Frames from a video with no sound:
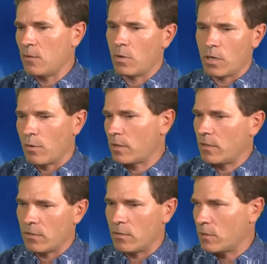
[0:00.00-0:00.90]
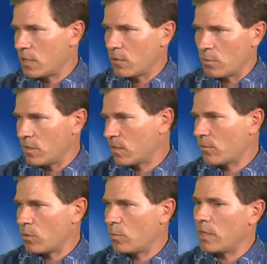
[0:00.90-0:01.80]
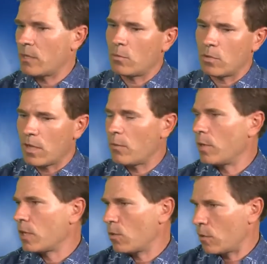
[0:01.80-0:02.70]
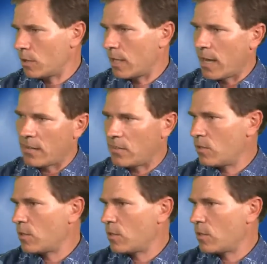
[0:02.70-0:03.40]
you want to go out there and you tinker with this every week, well, okay, we can go with lead acid.